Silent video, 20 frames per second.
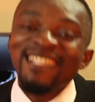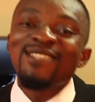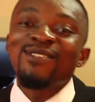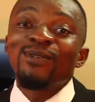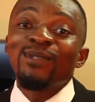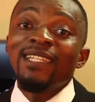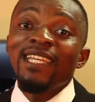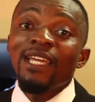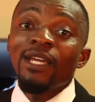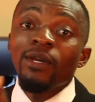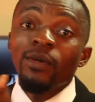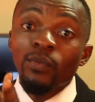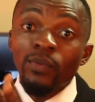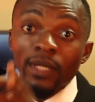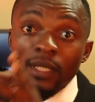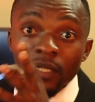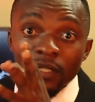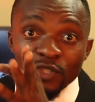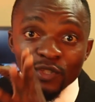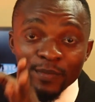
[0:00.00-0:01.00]
Today
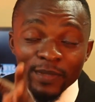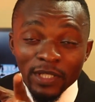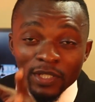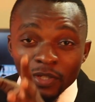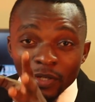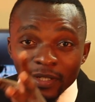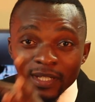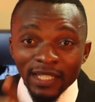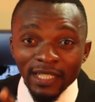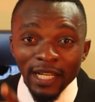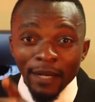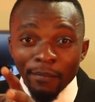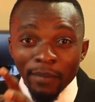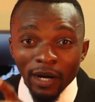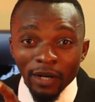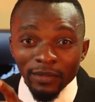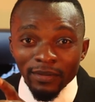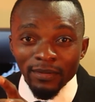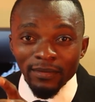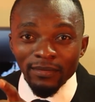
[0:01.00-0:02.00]
we're going to be talking
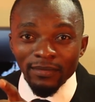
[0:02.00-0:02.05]
about